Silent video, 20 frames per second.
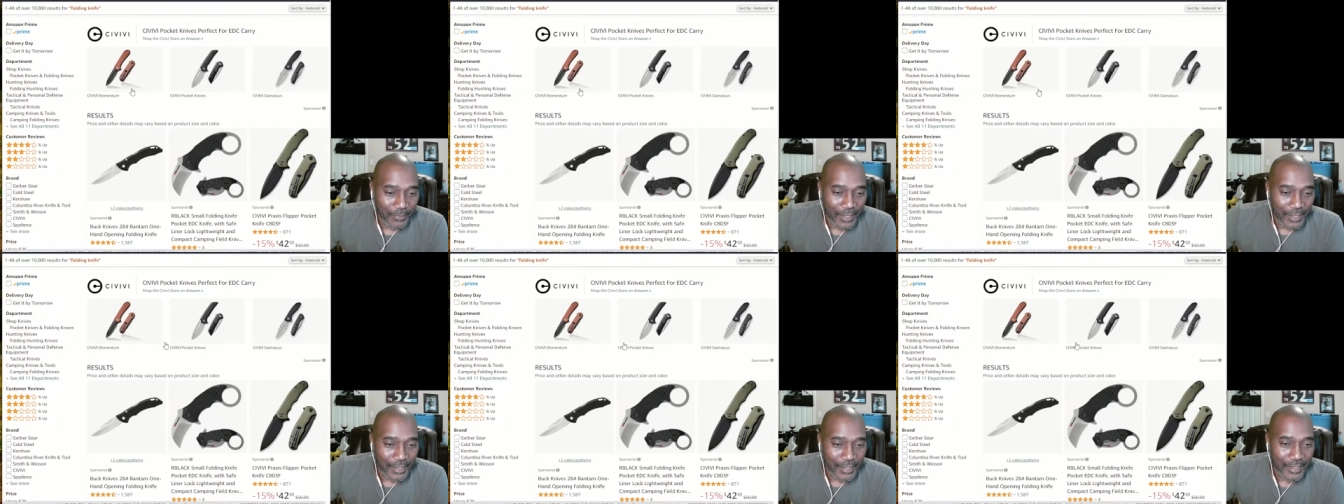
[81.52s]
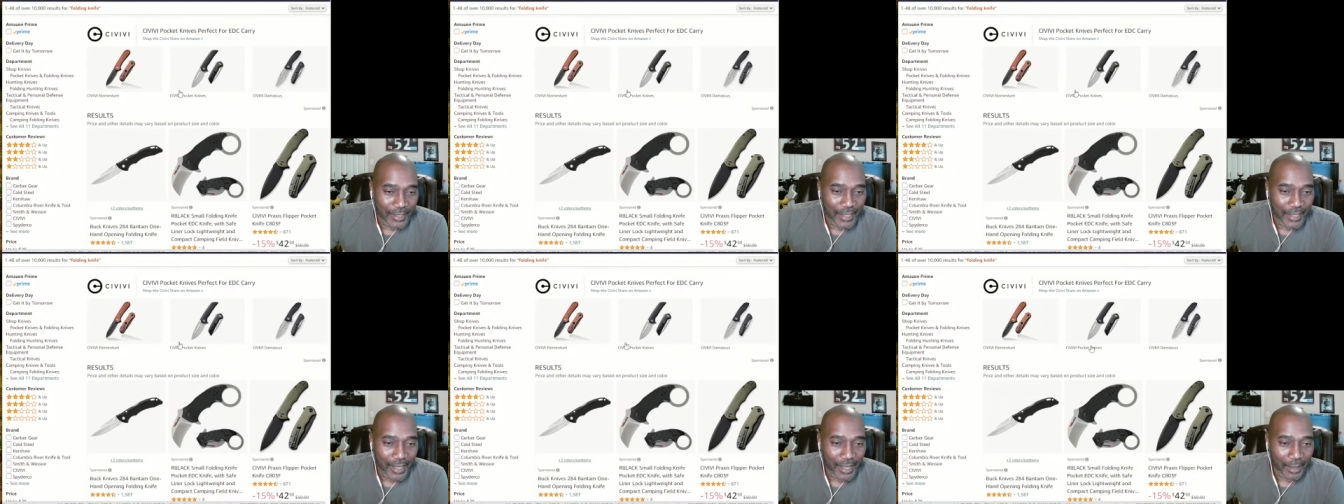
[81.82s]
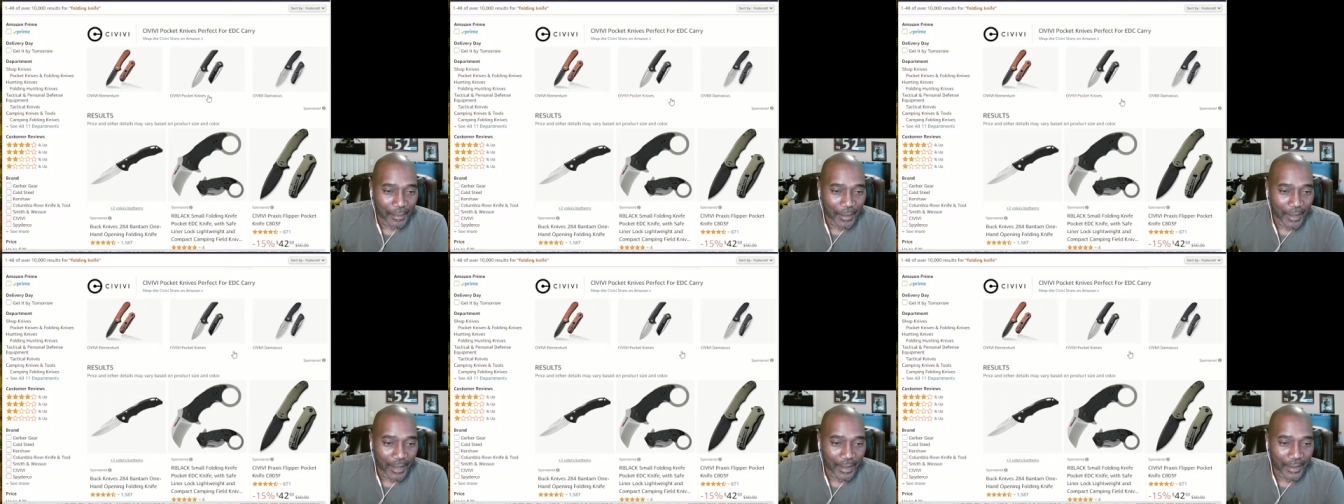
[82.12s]
Yeah,
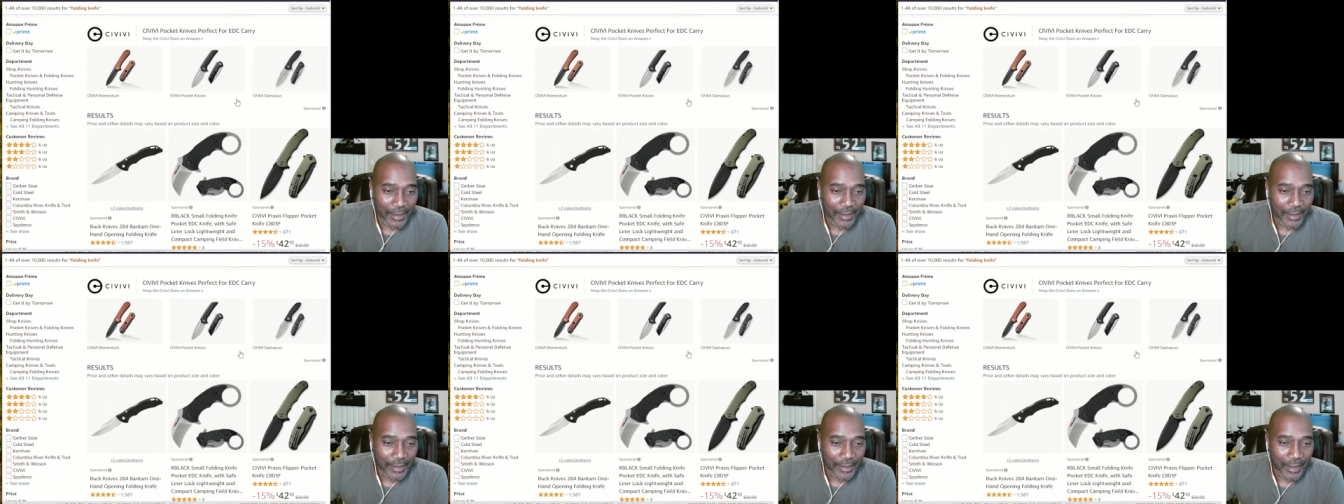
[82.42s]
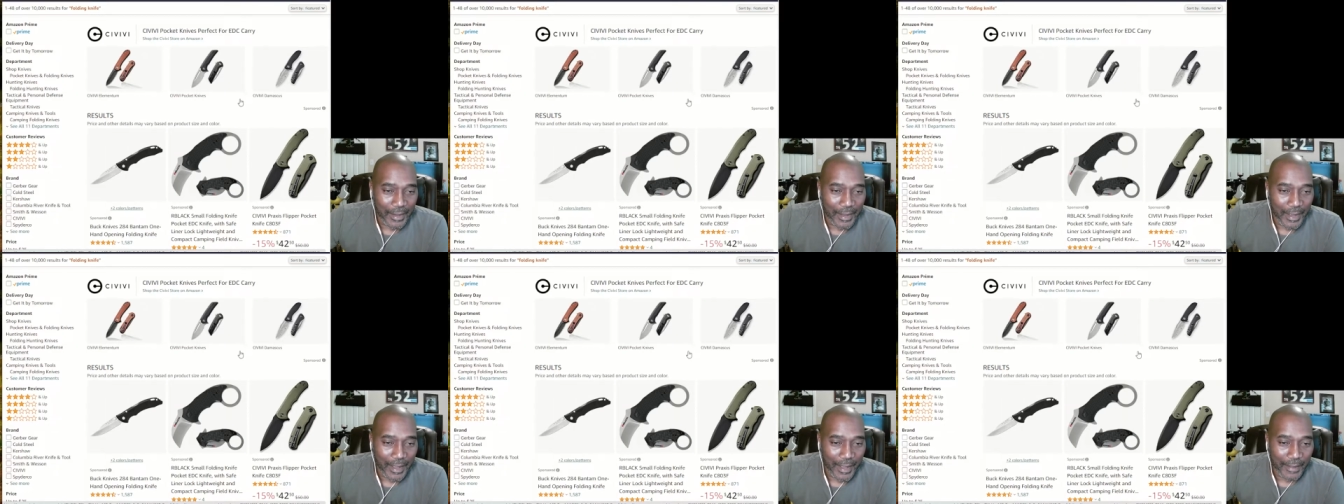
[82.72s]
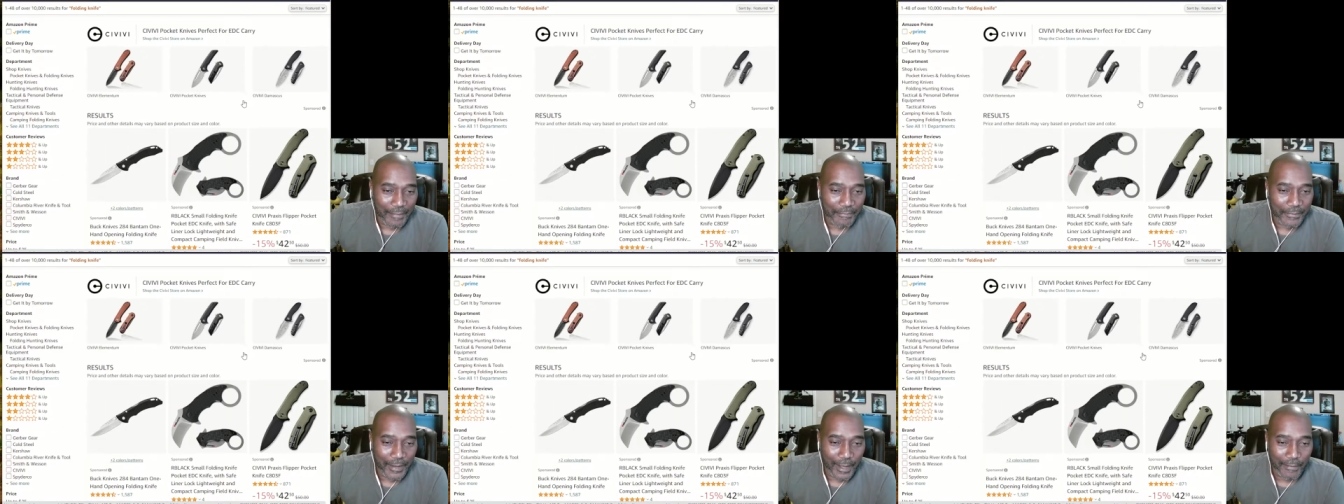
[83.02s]

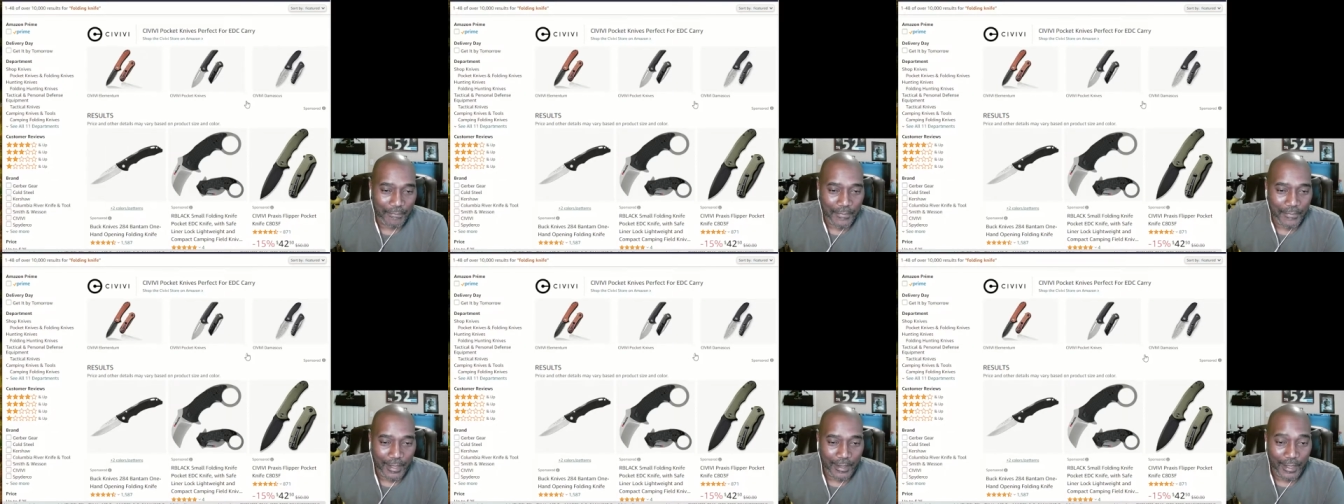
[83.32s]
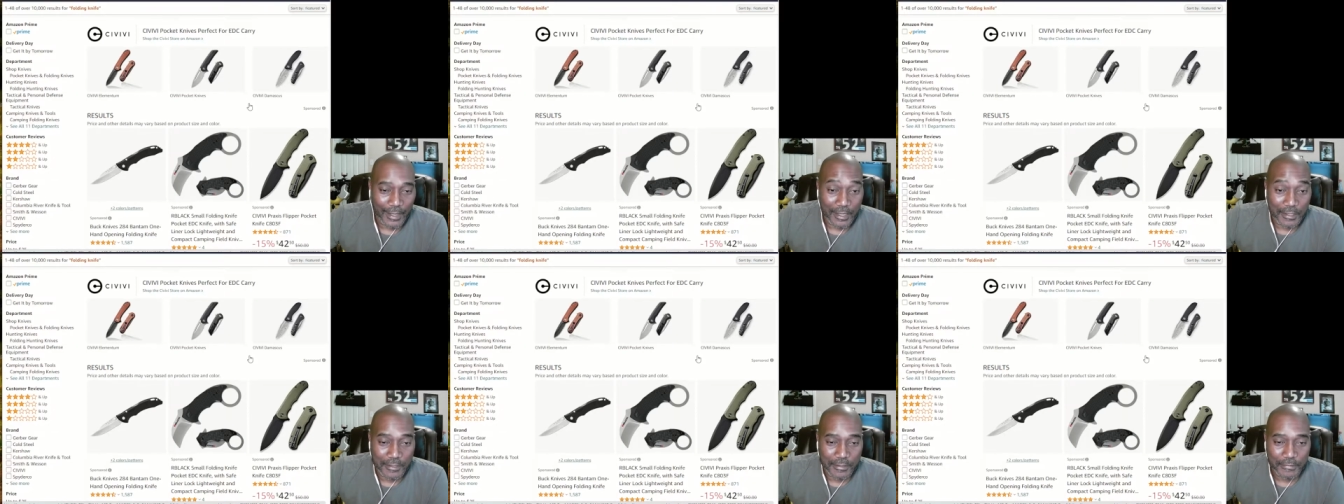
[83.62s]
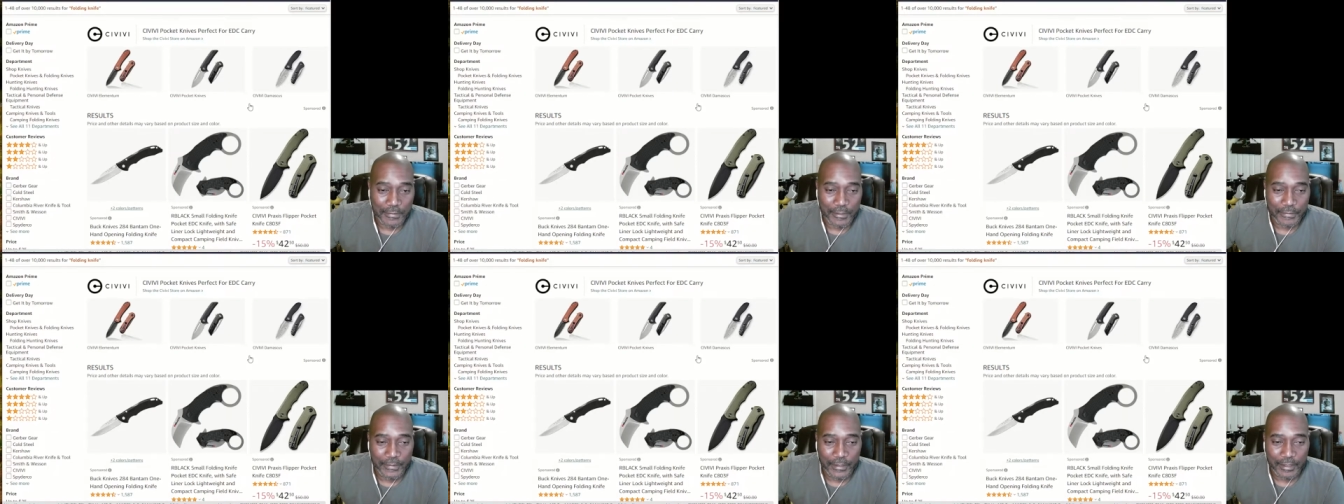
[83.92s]
I like
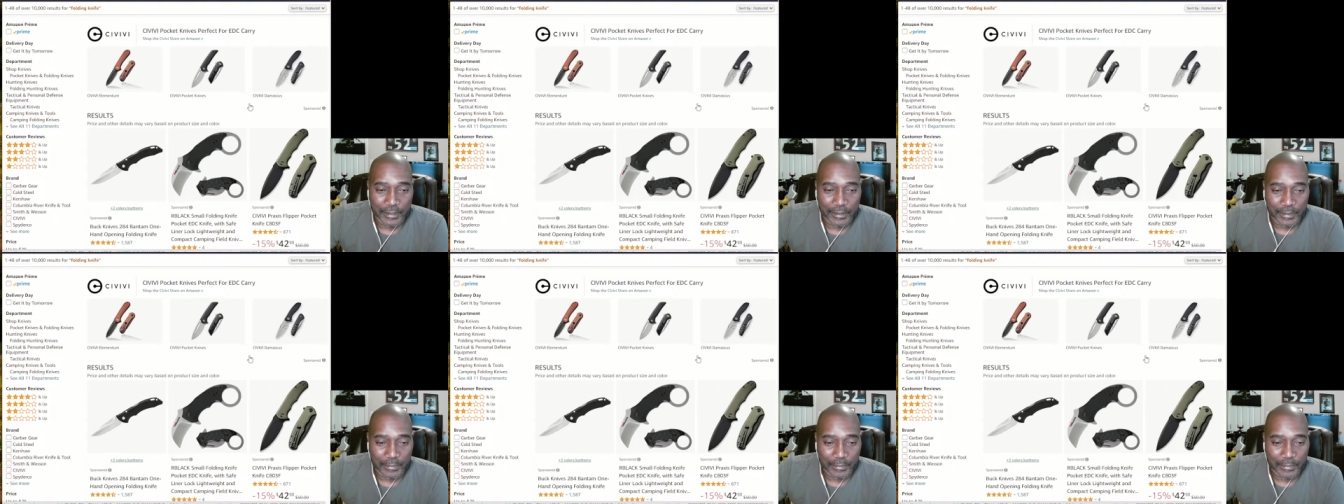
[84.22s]
Civivi,